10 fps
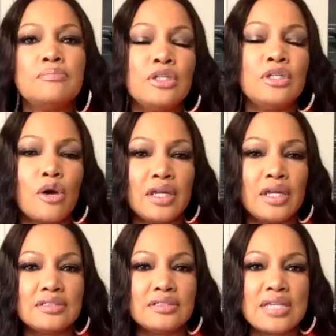you know
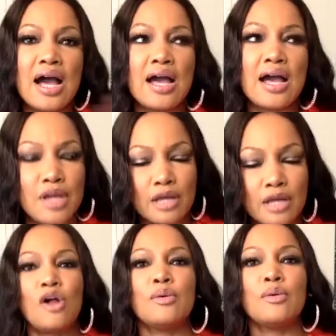in time not
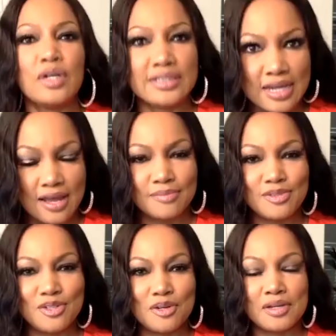all at one time
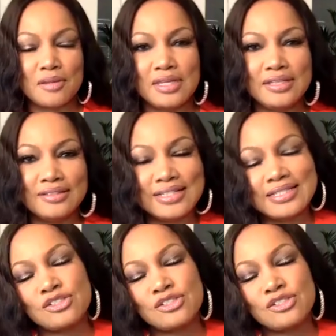do you know what i mean because yeah.